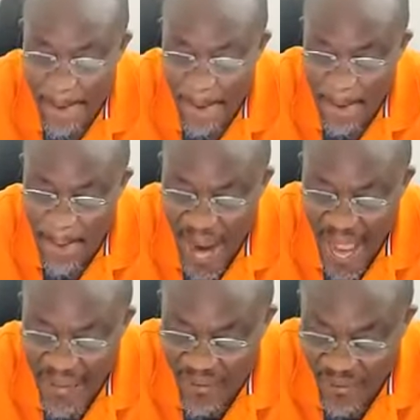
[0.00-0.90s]

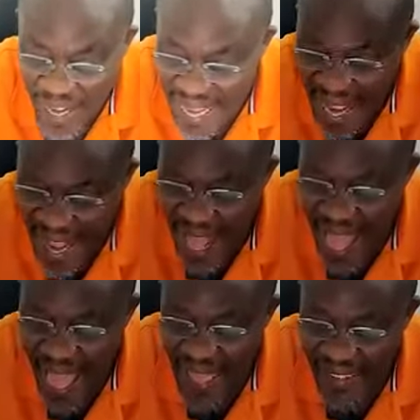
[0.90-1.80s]
by fire.
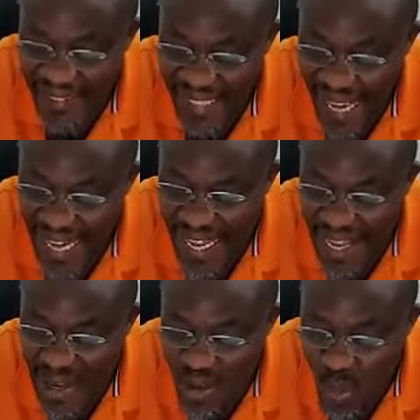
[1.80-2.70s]
Then
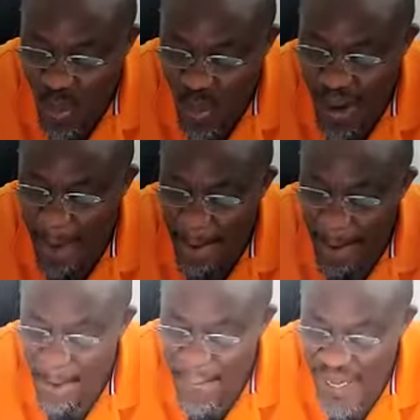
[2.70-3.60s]
you will
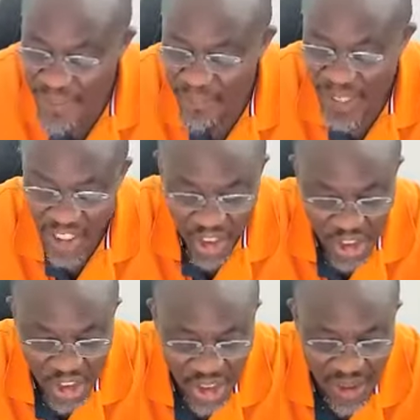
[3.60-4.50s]
be
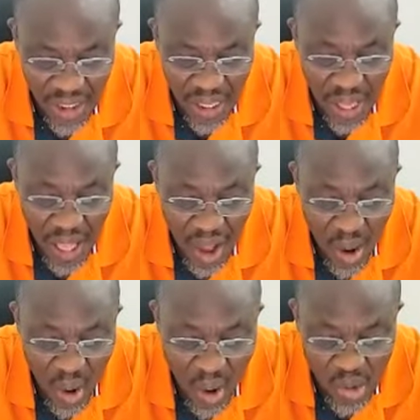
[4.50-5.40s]
rich.
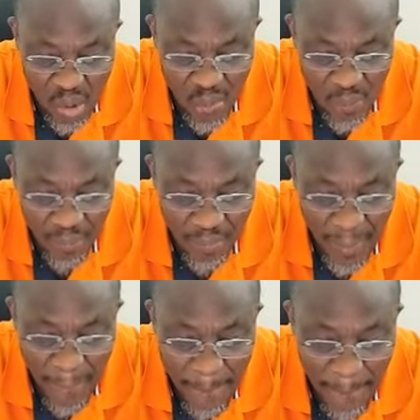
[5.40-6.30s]
Also,
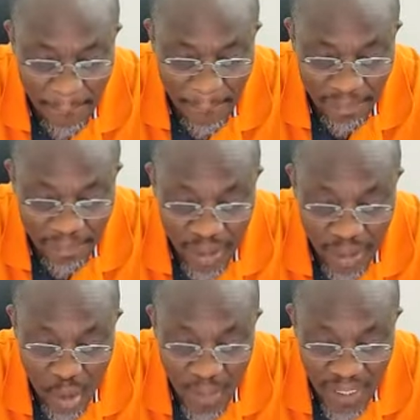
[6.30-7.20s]

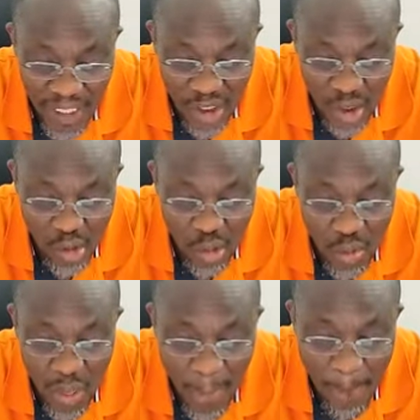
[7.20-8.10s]
you'll be rich also.
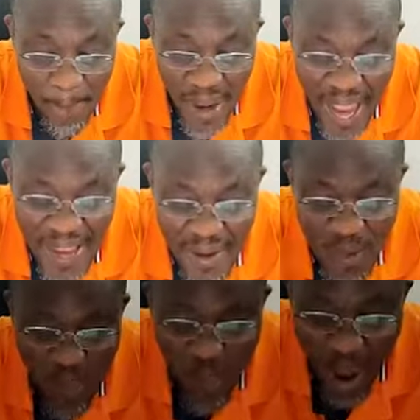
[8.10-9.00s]
Buy
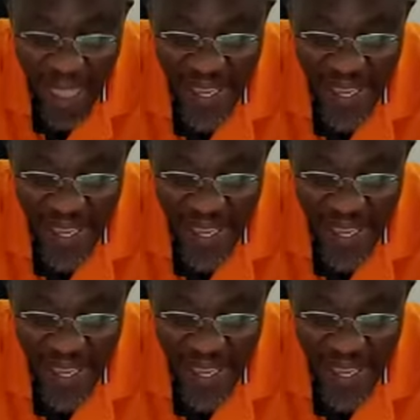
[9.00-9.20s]
white